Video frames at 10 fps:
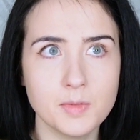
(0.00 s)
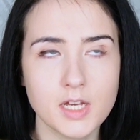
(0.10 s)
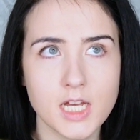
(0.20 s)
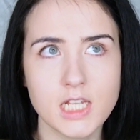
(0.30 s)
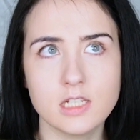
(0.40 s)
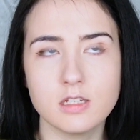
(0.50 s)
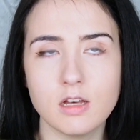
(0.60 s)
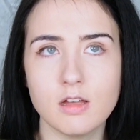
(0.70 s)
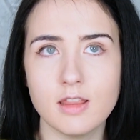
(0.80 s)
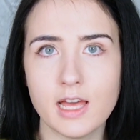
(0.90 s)
gonna
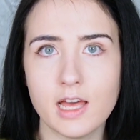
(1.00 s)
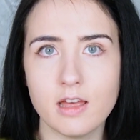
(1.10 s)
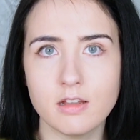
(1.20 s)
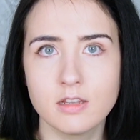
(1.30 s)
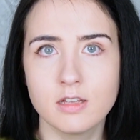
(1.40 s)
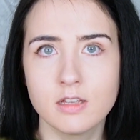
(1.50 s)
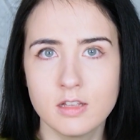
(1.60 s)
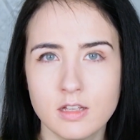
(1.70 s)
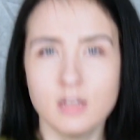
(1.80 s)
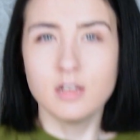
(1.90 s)
call that
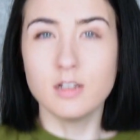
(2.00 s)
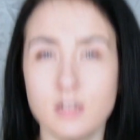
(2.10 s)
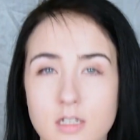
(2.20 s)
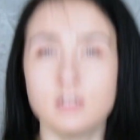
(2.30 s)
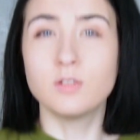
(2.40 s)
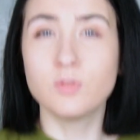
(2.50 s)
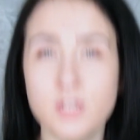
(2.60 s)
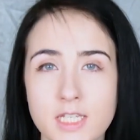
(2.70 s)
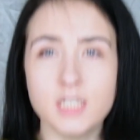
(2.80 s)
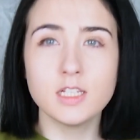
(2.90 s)
a
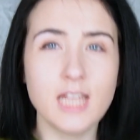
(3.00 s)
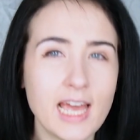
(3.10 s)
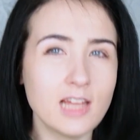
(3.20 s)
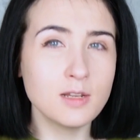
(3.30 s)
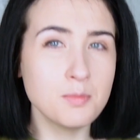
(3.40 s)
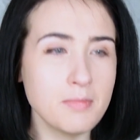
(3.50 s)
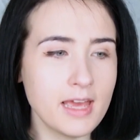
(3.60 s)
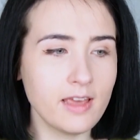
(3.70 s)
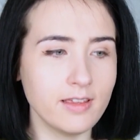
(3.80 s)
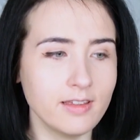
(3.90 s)
real anime.